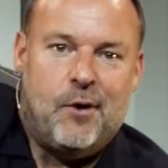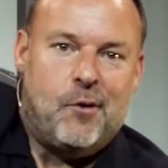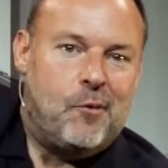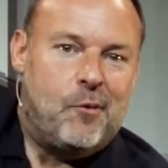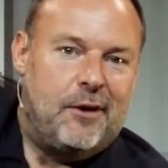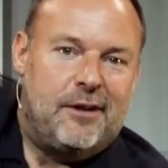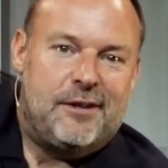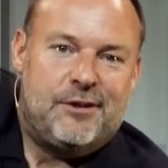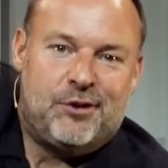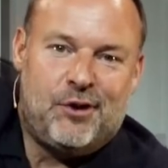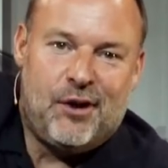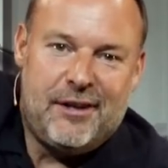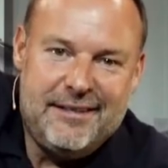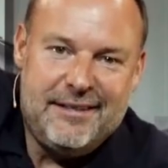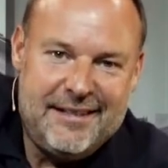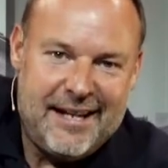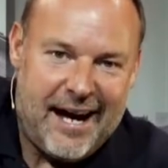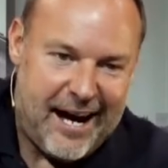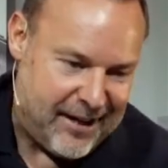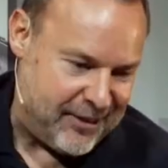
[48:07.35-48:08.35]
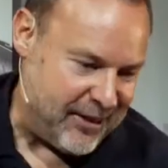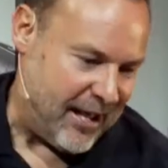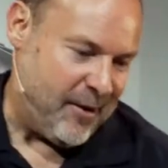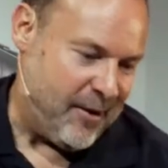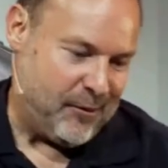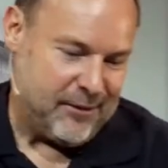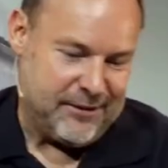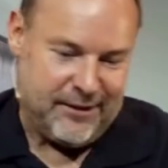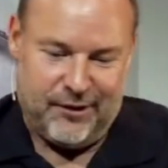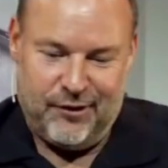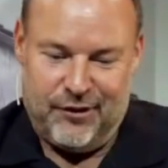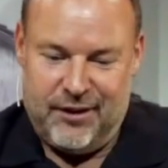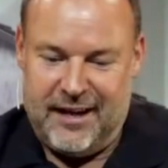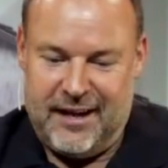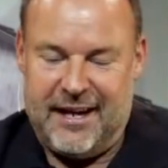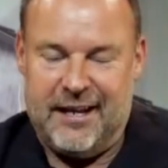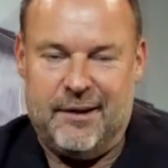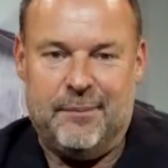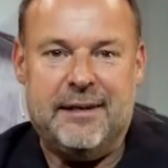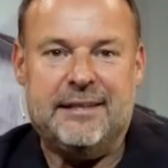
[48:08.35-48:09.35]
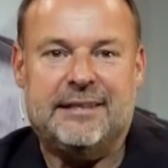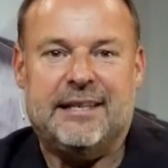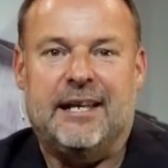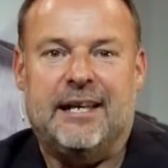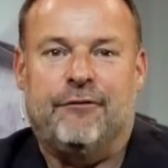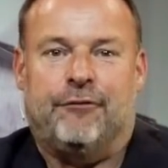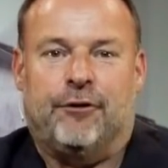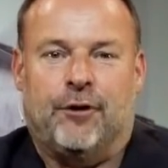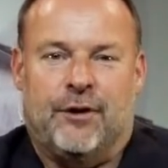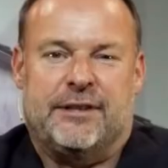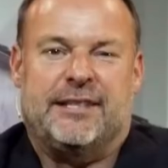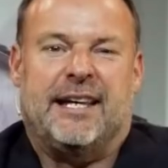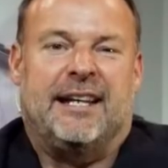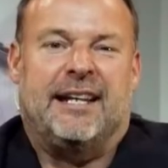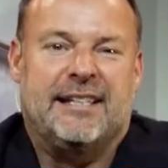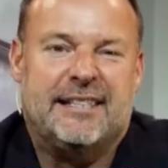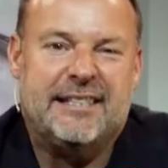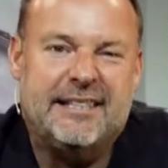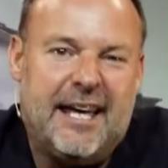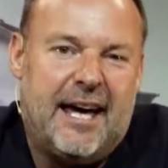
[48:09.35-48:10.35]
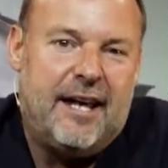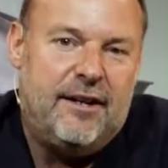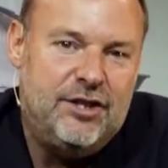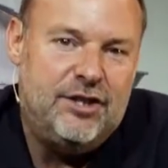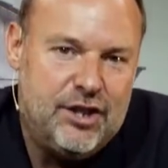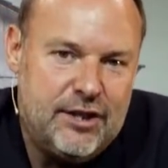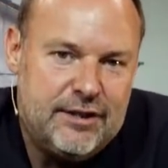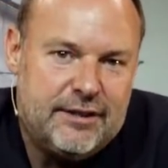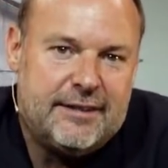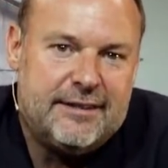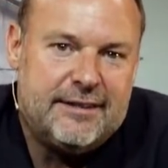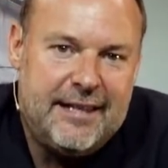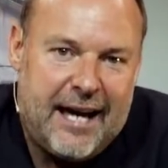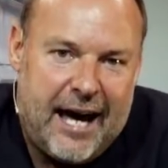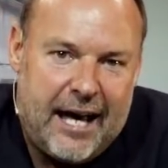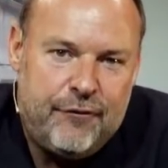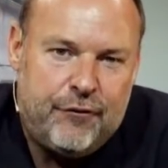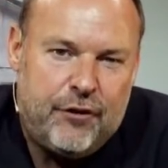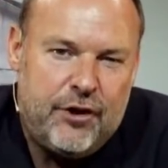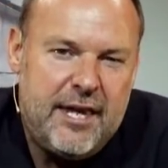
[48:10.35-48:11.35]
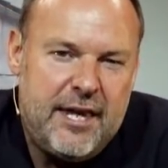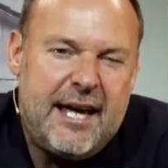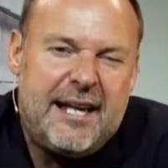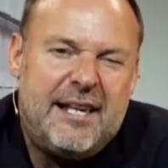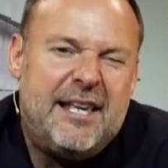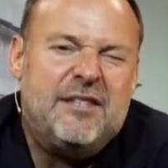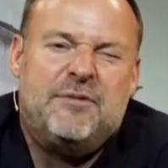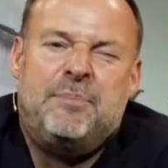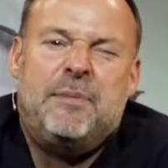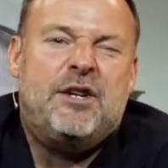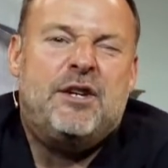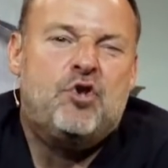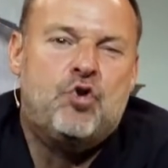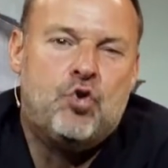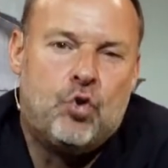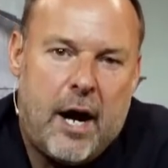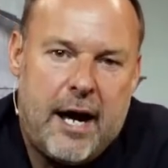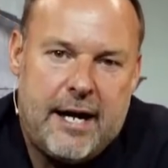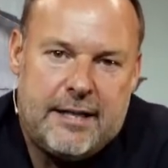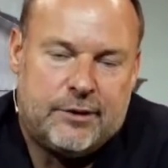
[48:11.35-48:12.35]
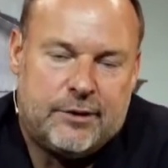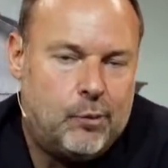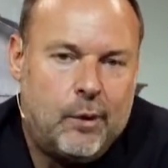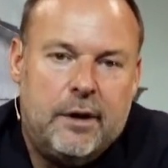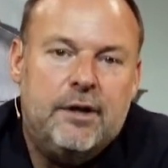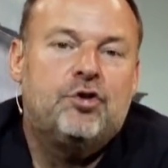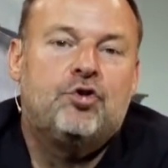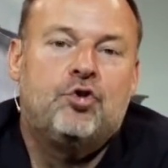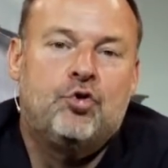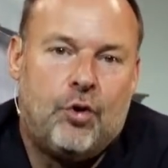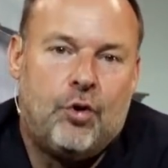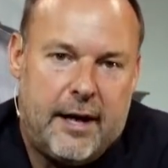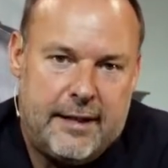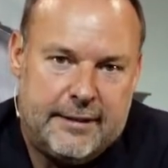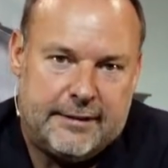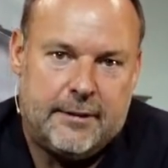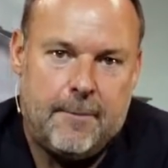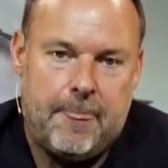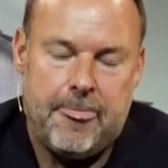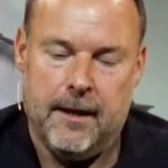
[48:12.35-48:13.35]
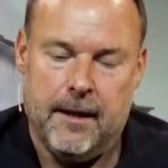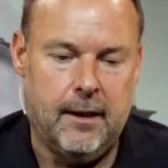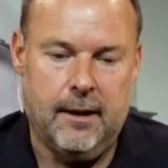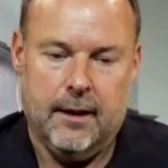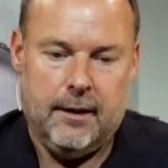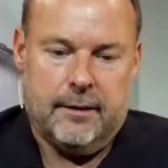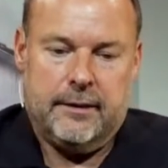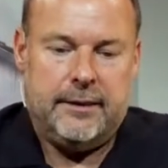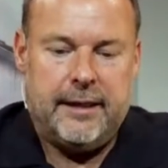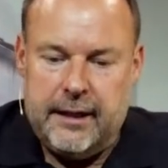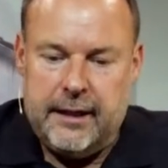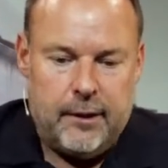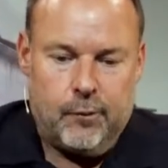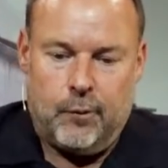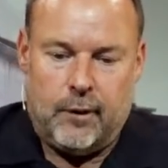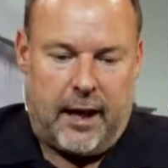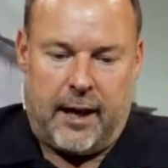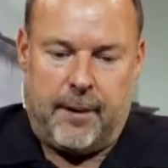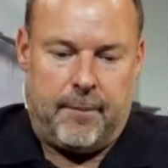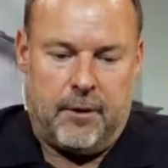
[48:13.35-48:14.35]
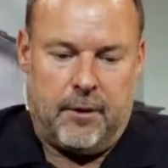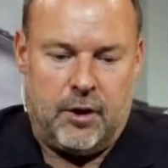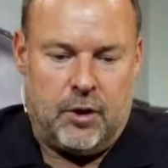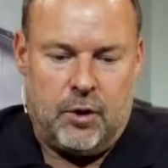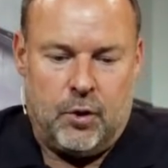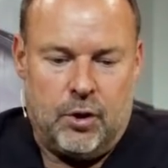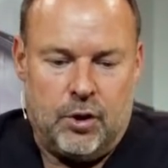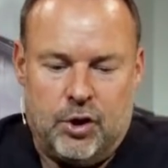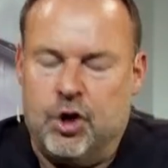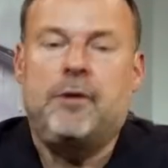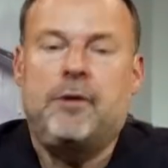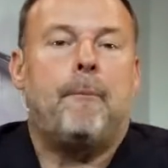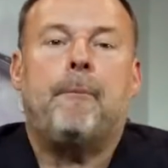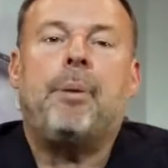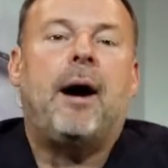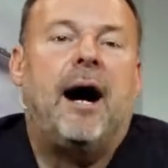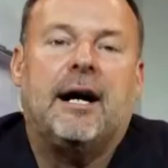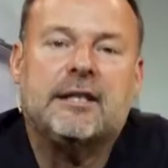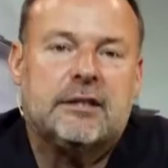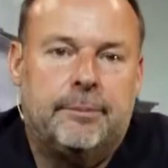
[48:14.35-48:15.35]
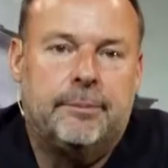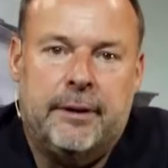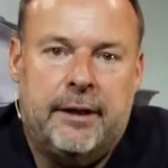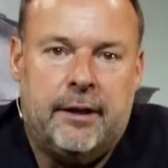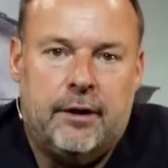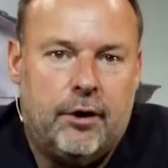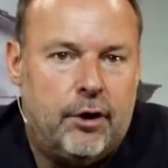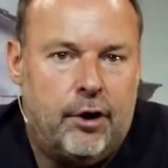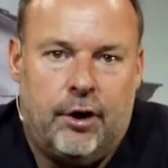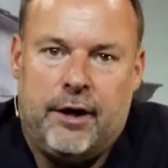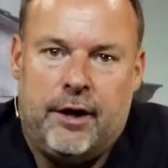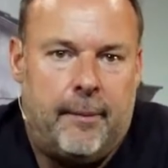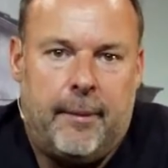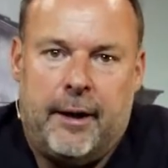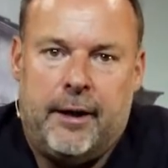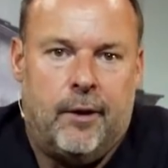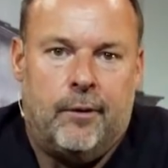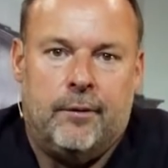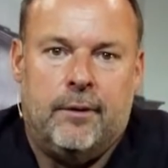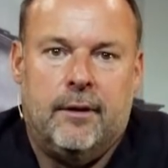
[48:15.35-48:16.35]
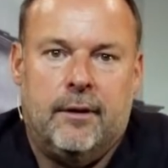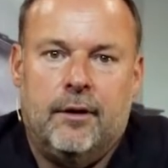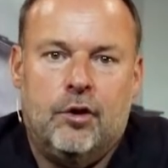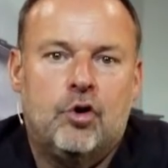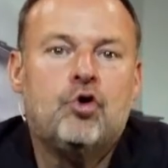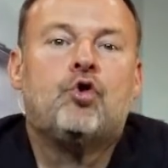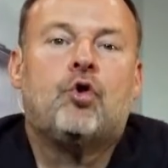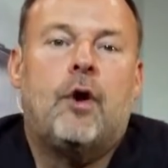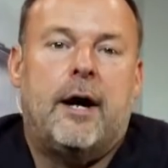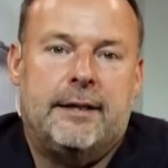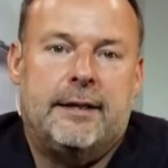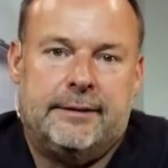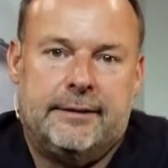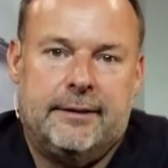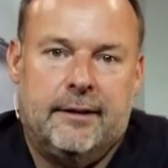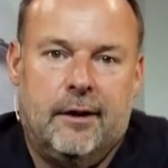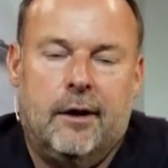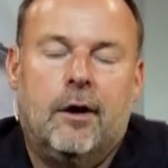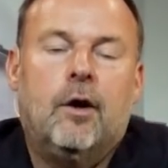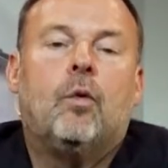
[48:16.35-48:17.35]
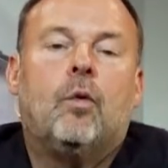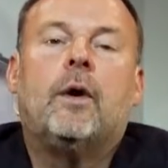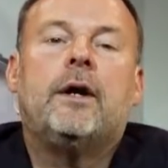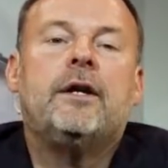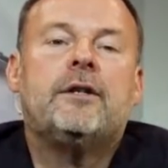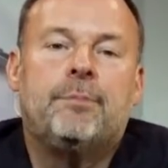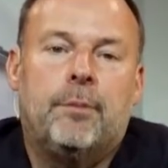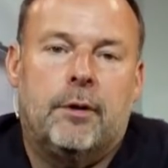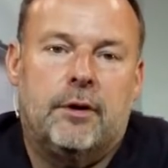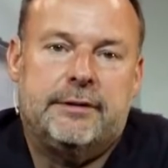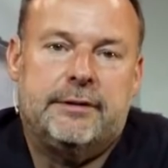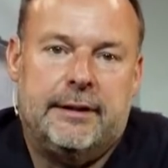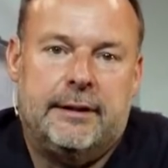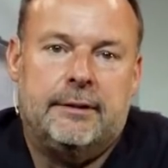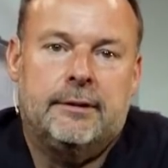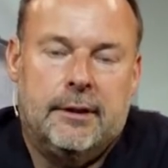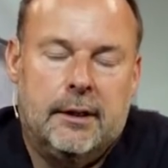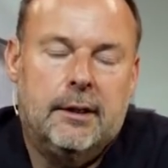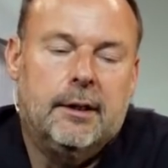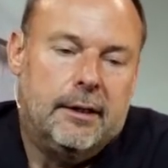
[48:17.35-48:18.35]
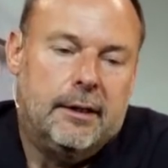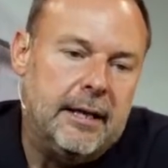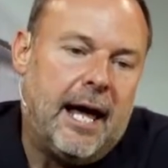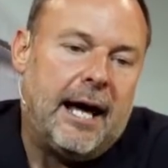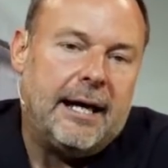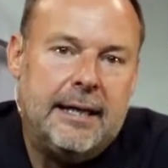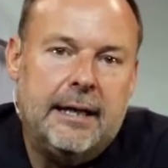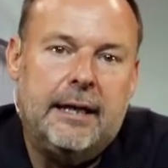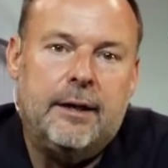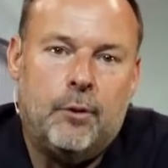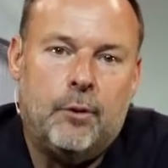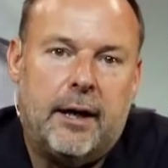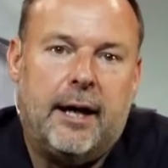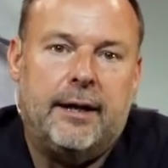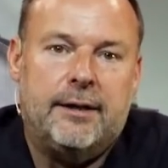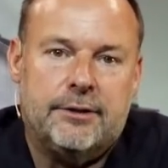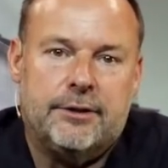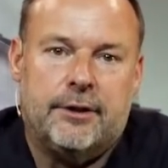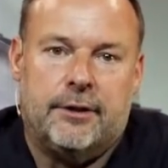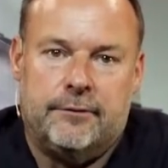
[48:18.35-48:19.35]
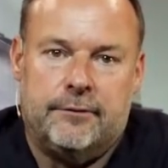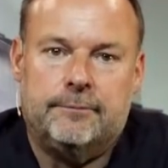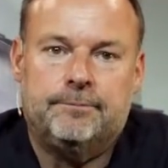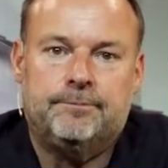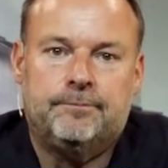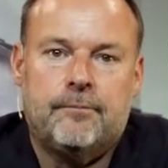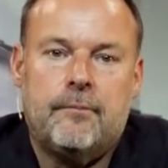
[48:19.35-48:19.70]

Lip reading: We destroyed death. I was under the enemy's influence. And instead, Jesus died for that, gives me grace. What is grace? Getting what I couldn't possibly earn on my own, grace. What is mercy? Not getting what I deserve.